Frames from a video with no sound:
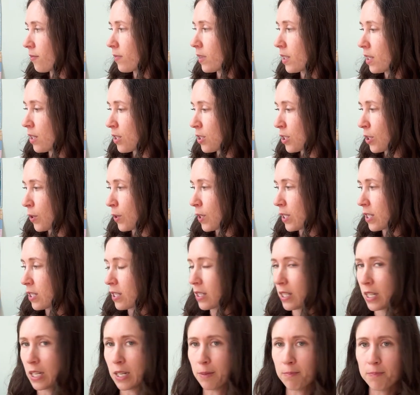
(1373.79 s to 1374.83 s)

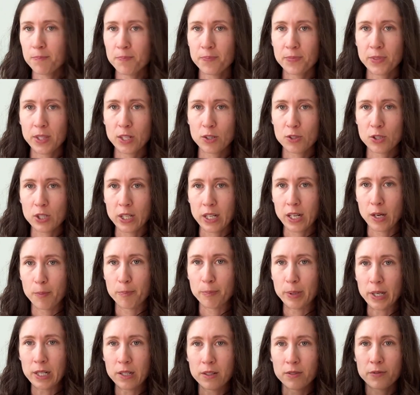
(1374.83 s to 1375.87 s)
steam, there's like a
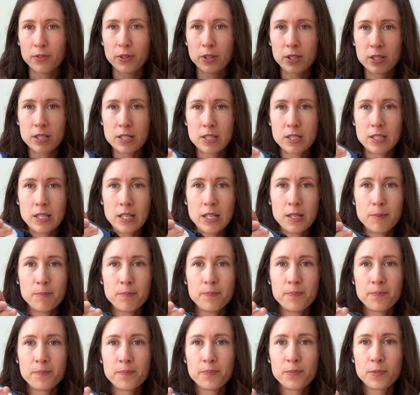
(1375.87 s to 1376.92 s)
button for the
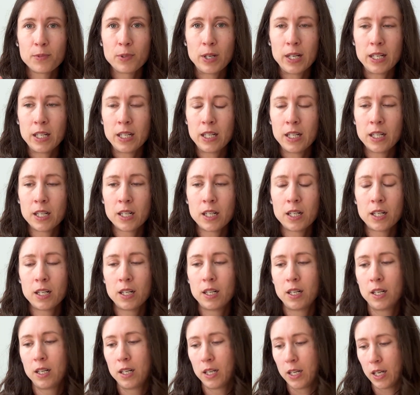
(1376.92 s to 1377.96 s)
steam right here.
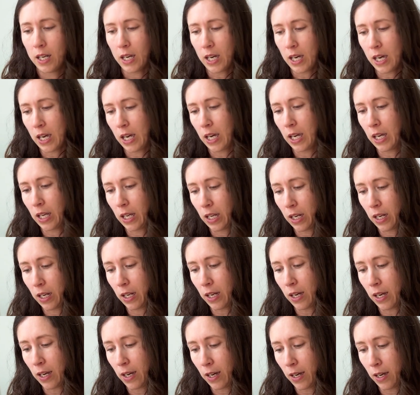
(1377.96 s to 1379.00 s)

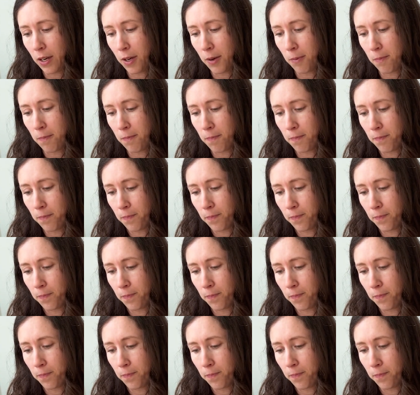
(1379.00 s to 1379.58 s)
And